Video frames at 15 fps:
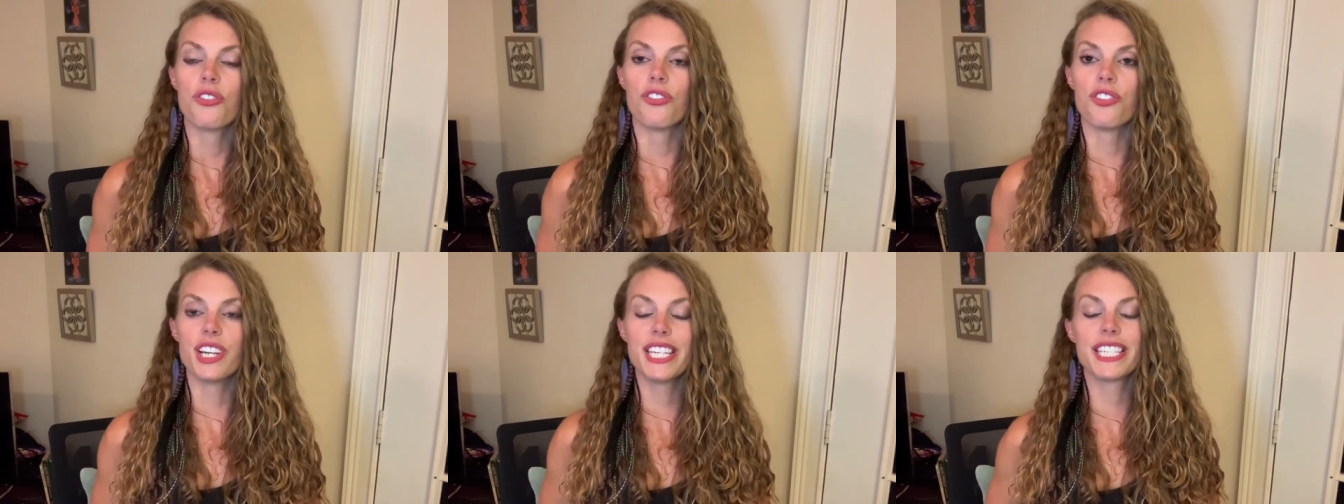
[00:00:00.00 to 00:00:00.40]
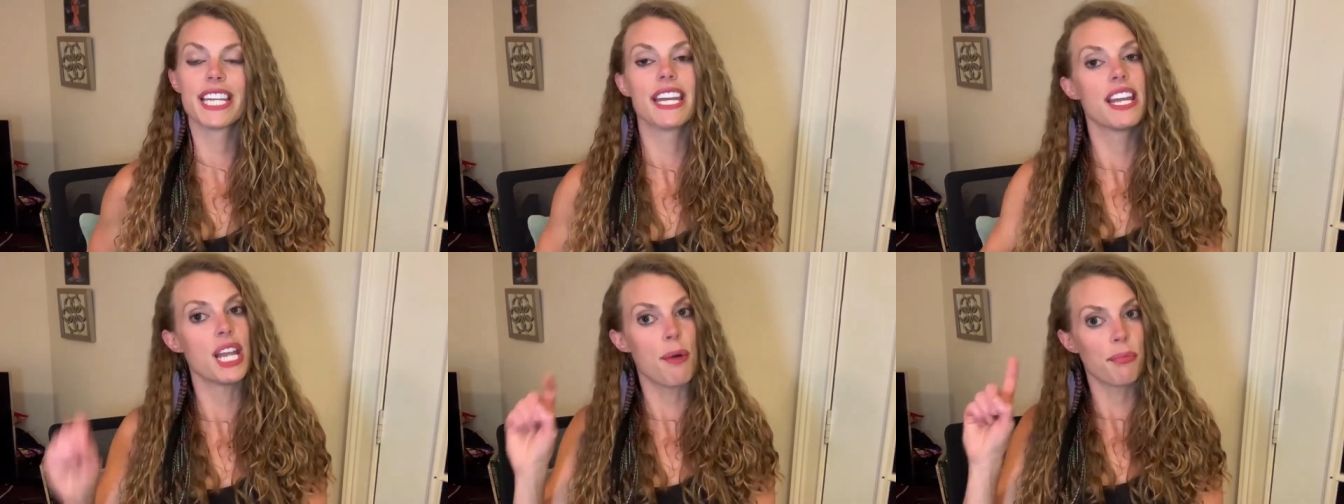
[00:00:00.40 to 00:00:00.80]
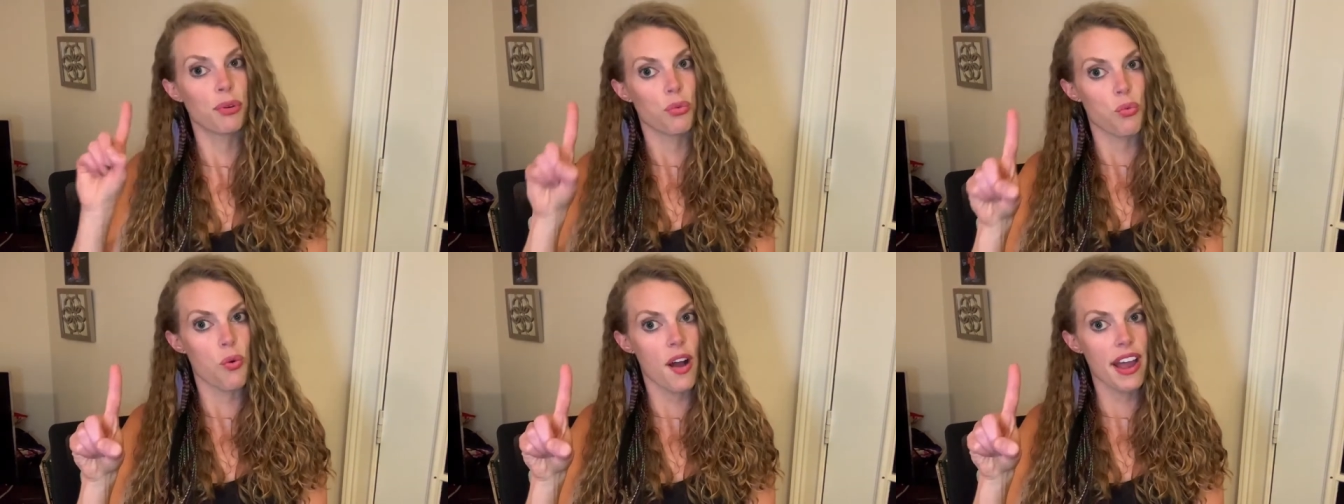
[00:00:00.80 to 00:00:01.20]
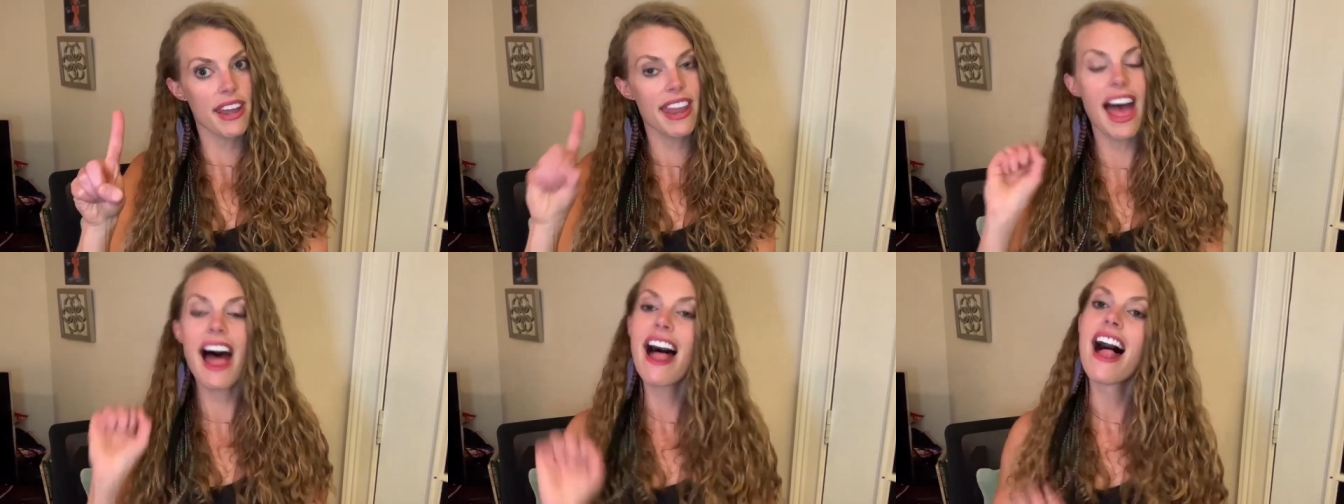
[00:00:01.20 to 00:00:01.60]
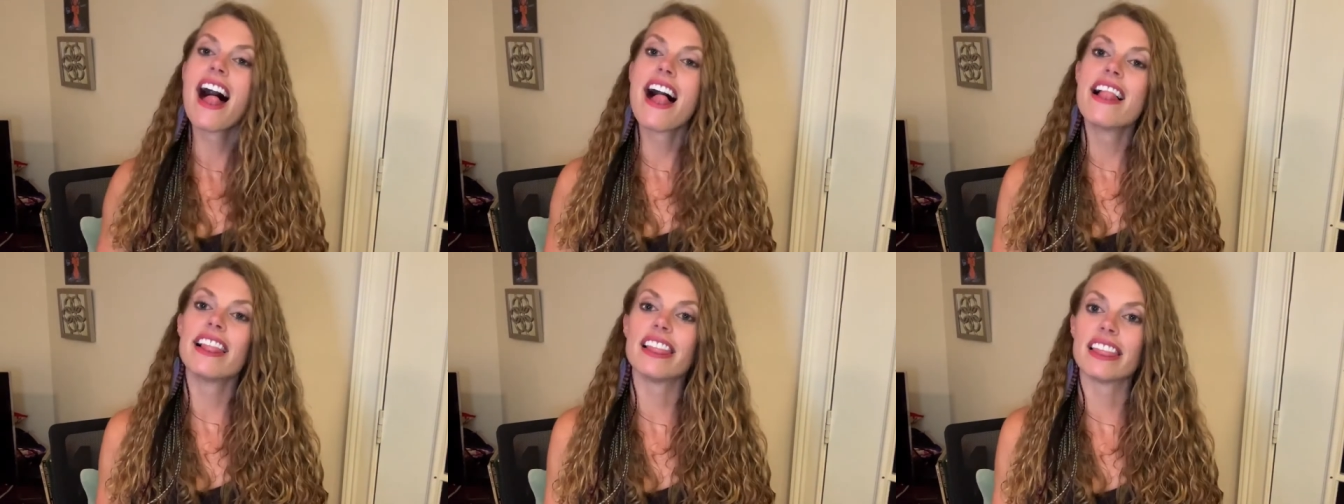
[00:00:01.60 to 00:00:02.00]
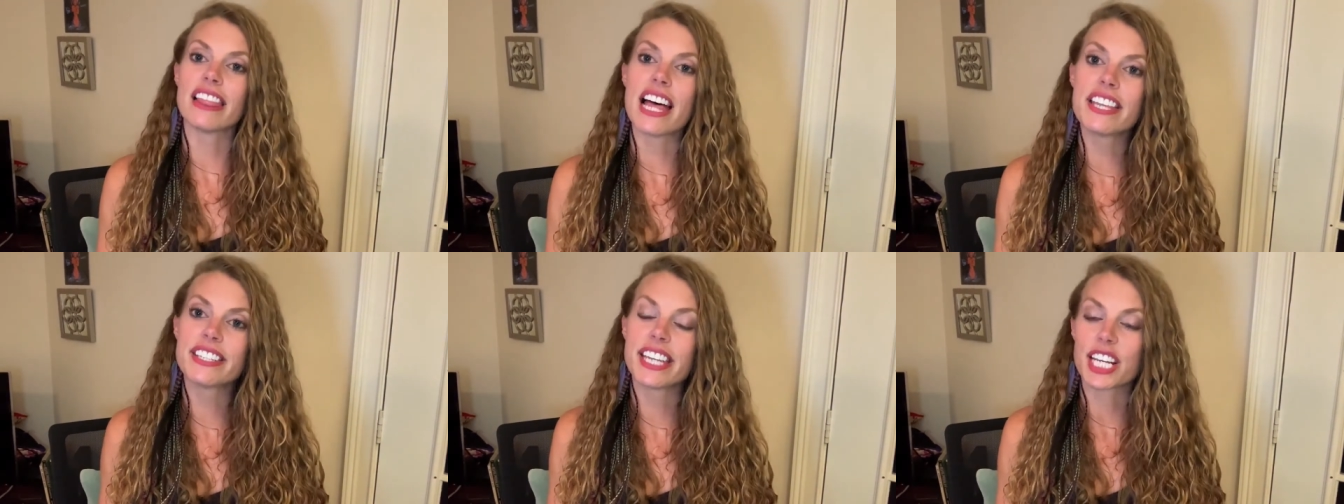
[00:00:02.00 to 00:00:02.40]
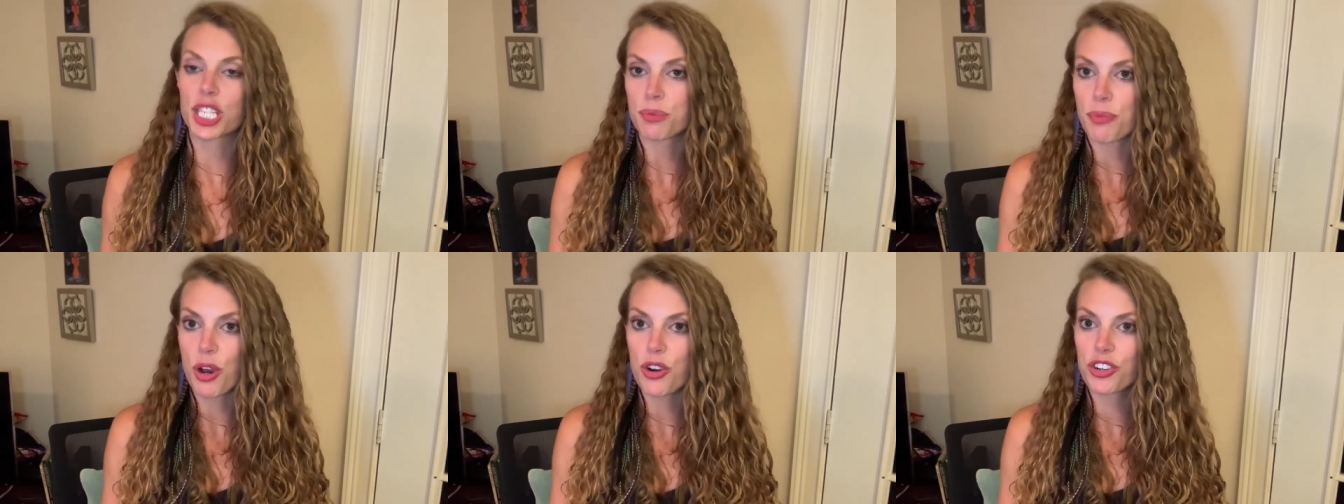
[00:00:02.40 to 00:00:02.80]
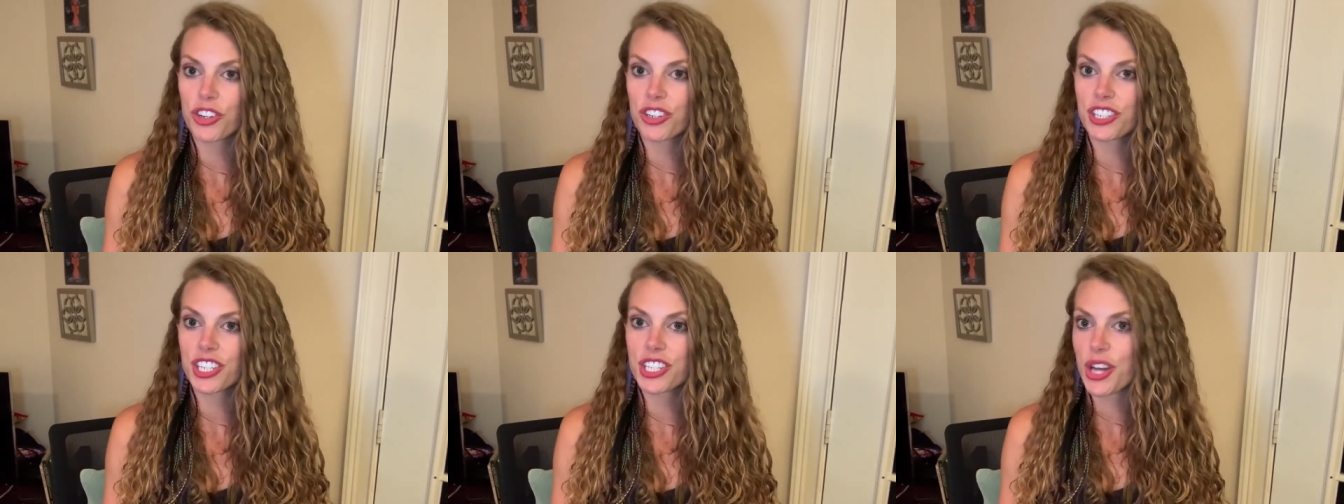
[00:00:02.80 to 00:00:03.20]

Reason number 1, less exposure to